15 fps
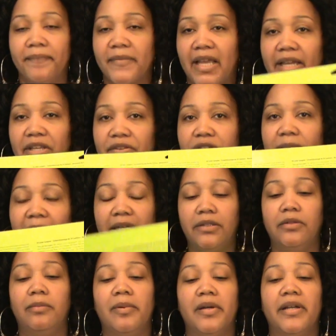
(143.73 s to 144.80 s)
I used my
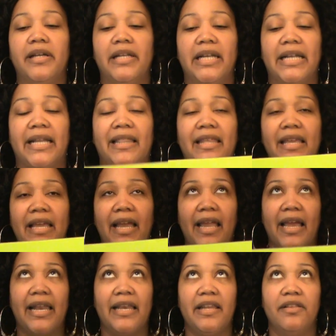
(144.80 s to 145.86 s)
coupon, and I think I
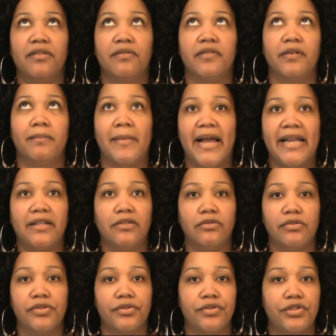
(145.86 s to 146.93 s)
got it either from
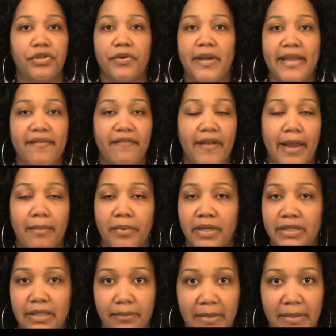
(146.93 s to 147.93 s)
Michael's or Joann Fabrics.